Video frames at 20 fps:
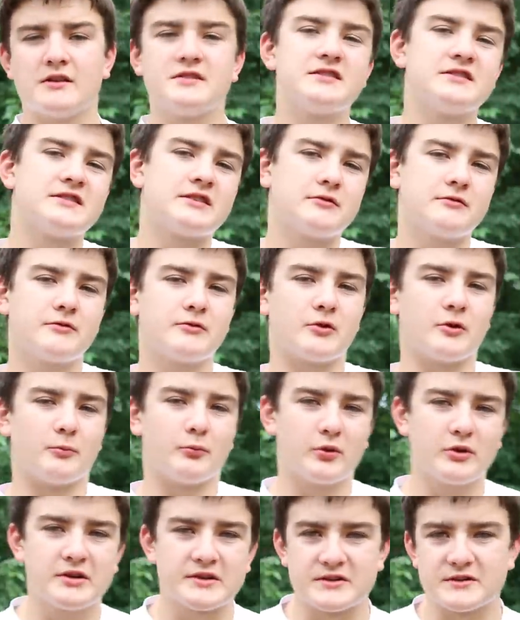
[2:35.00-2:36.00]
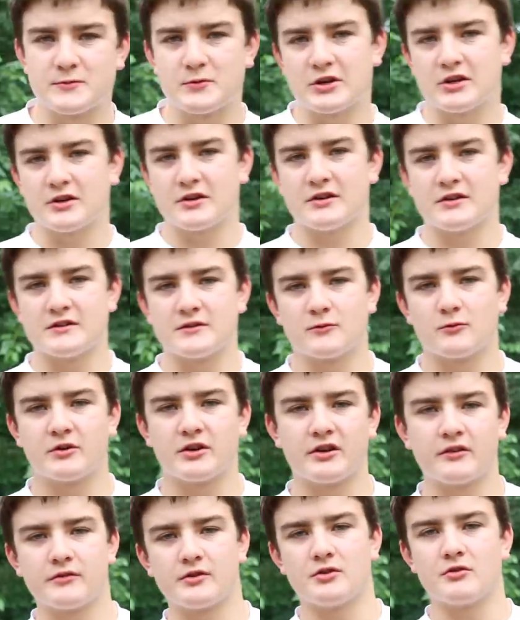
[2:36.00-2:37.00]
This is however a plus because
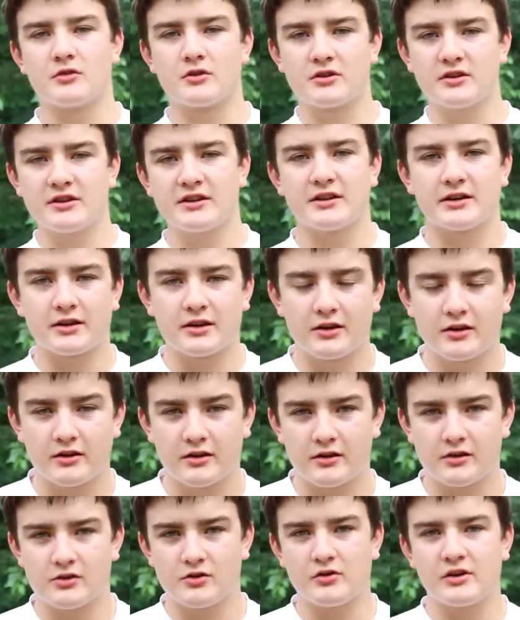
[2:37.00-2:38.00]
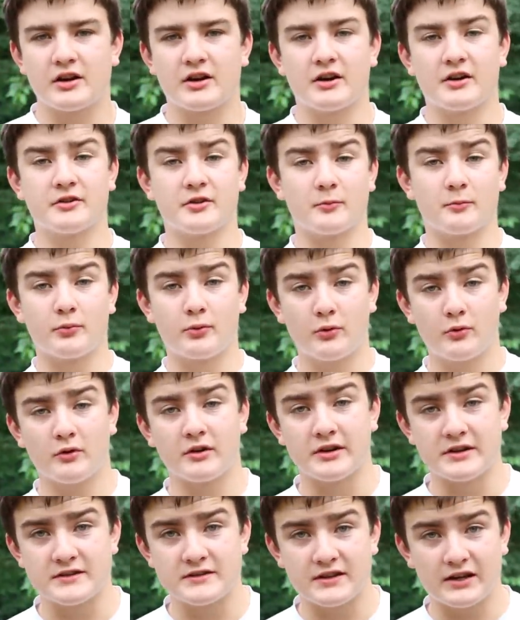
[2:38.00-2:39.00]
whenever you click, you get 100
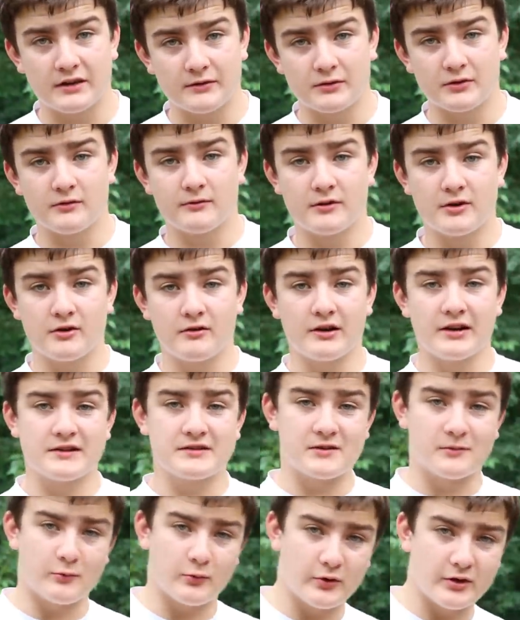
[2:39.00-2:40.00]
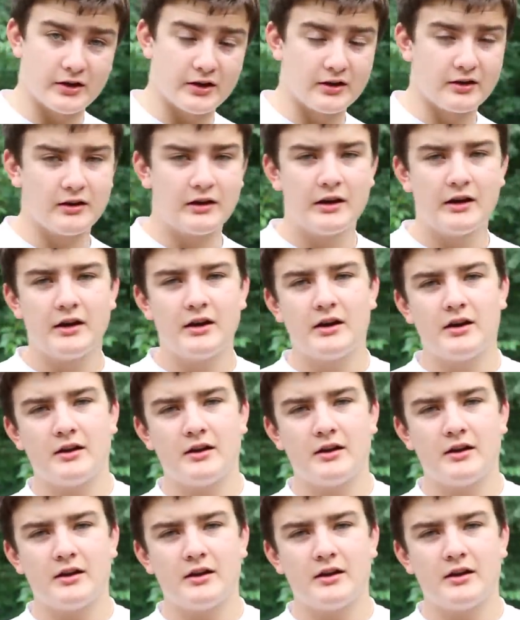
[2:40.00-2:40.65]
points after the video ad's completed.